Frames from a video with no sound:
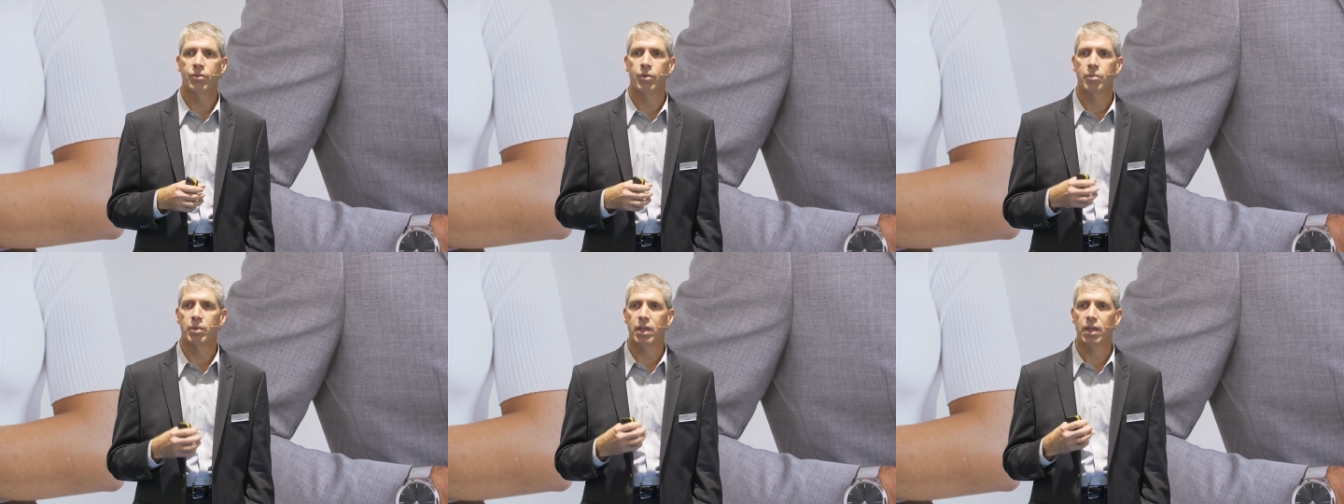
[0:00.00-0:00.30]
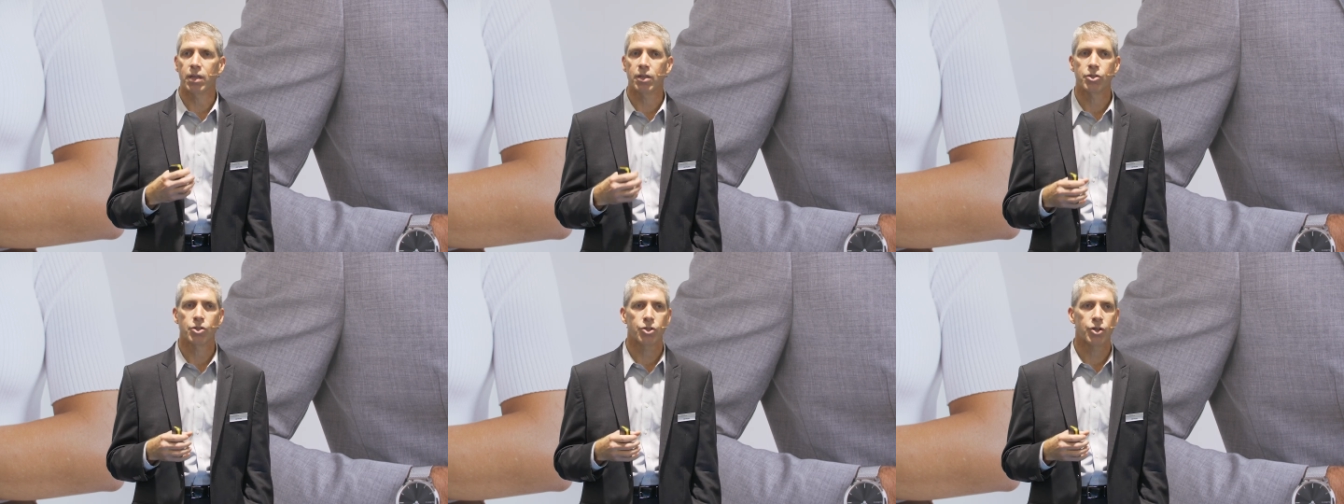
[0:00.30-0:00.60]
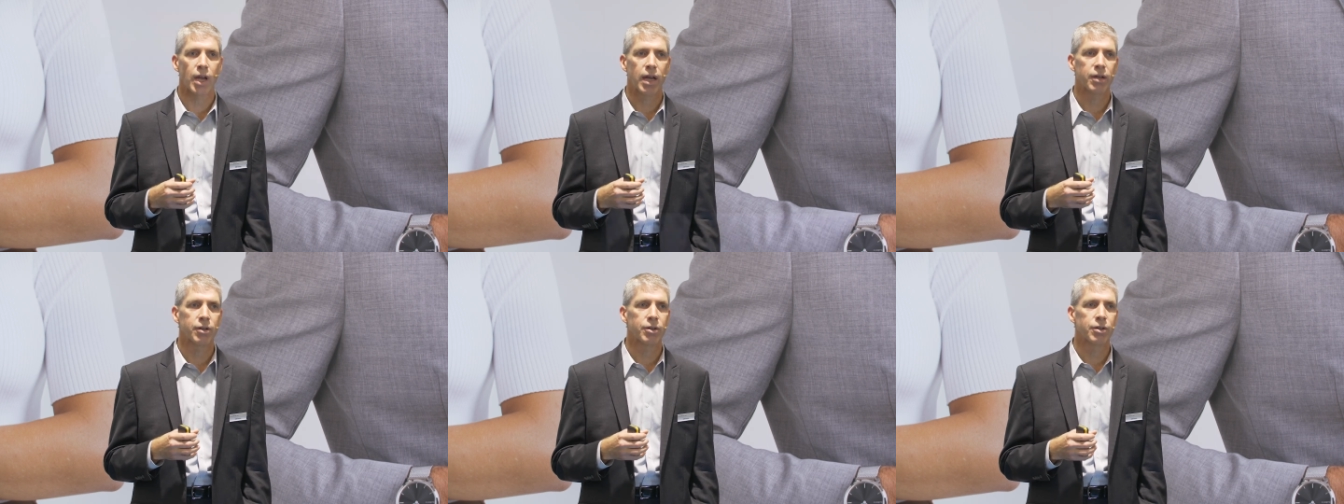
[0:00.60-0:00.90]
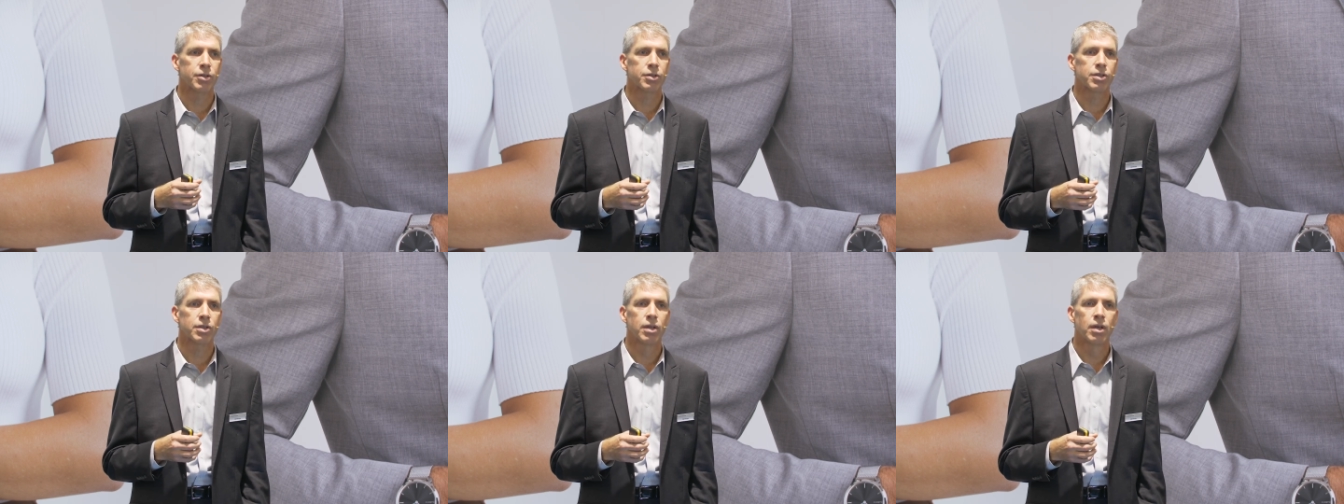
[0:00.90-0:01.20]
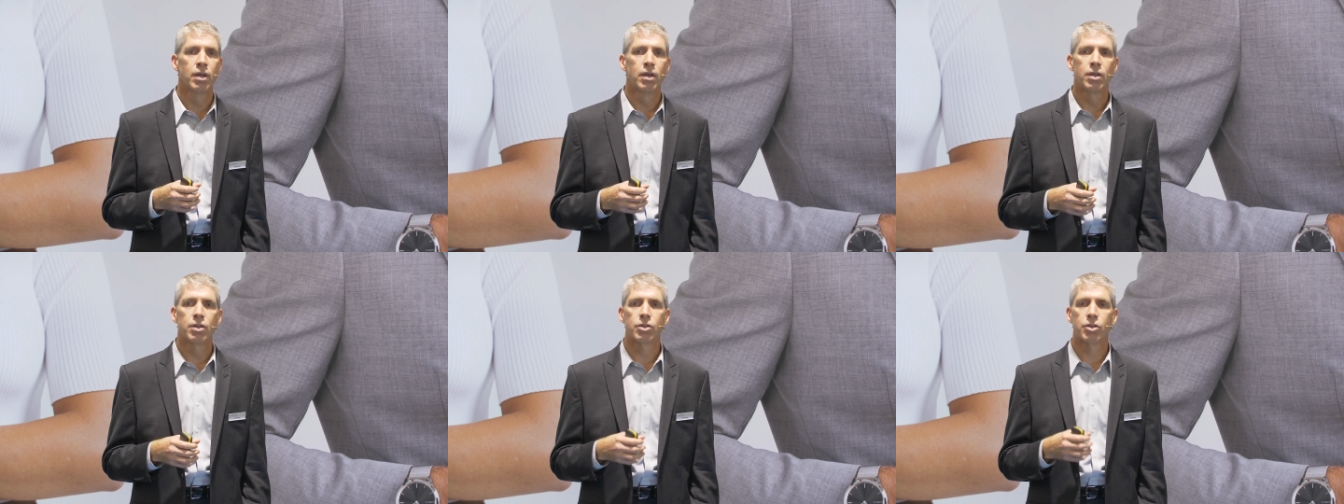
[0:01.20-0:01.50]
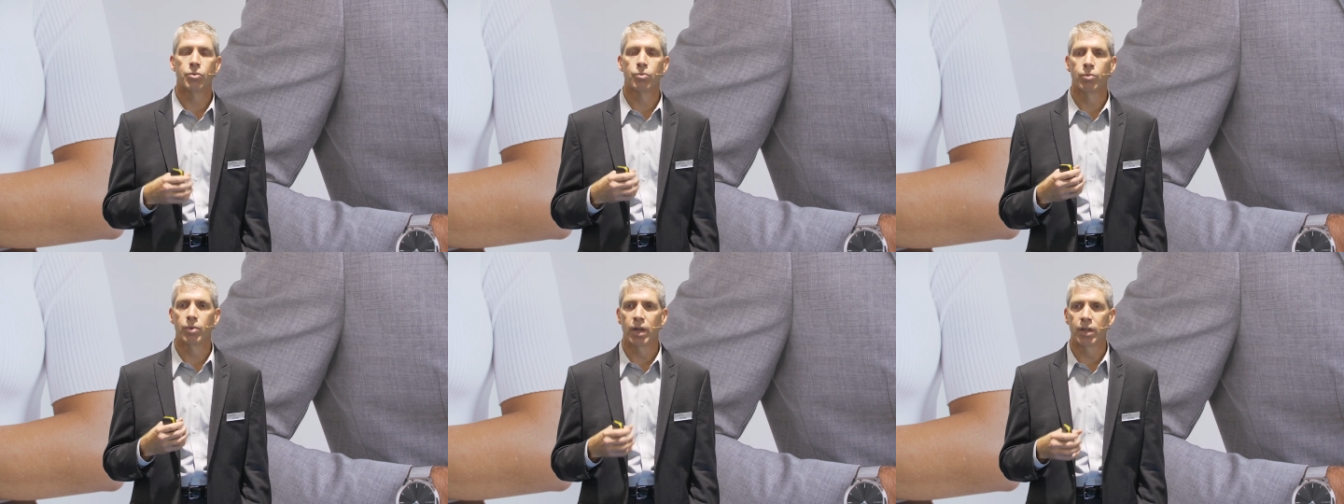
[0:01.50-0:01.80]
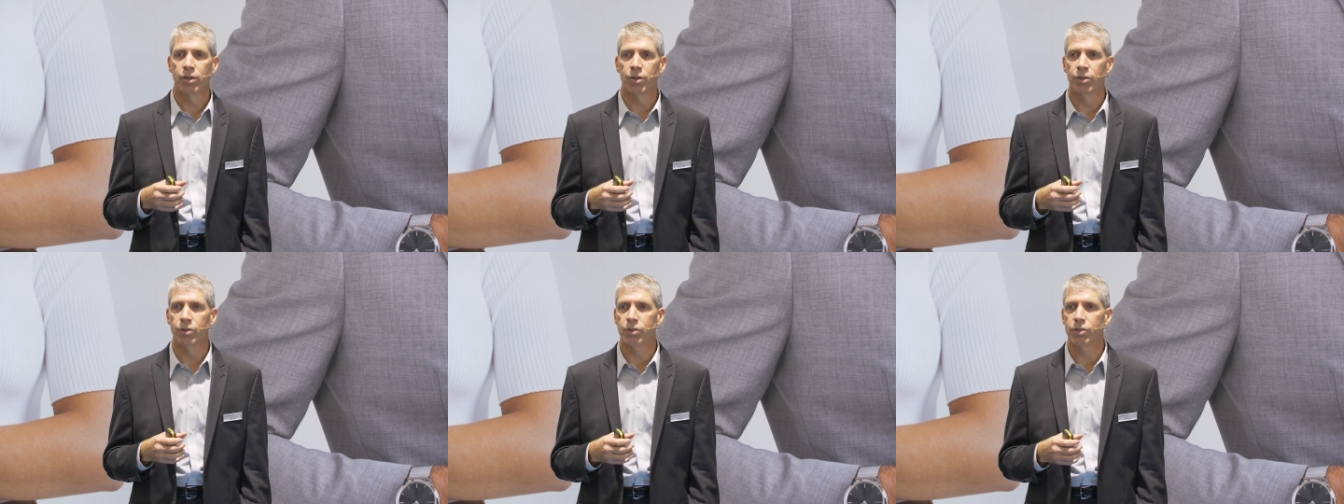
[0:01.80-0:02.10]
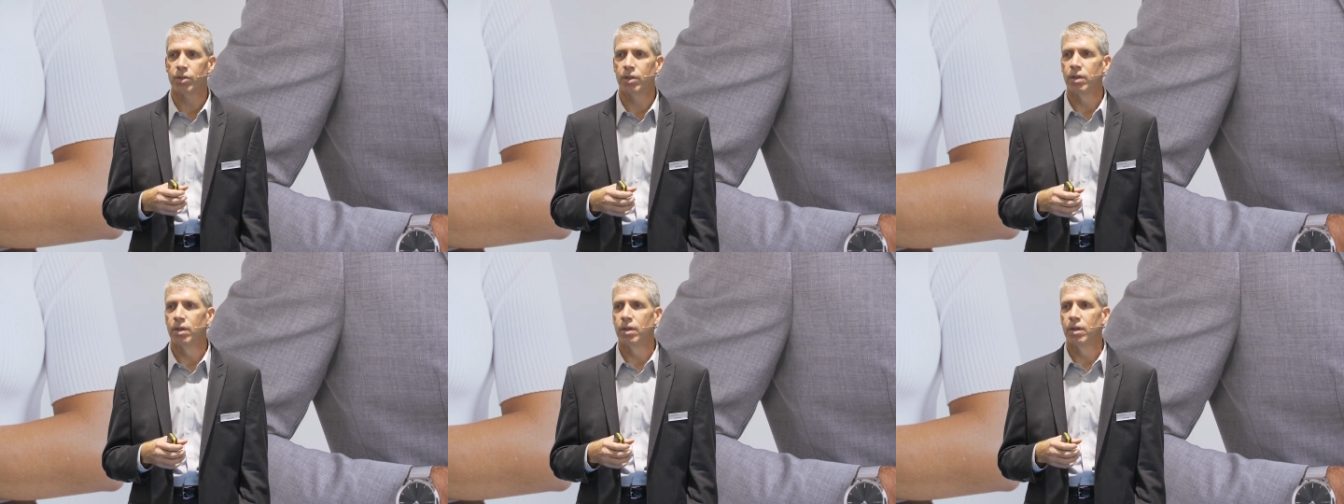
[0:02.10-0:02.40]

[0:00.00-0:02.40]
from kids trackers to runners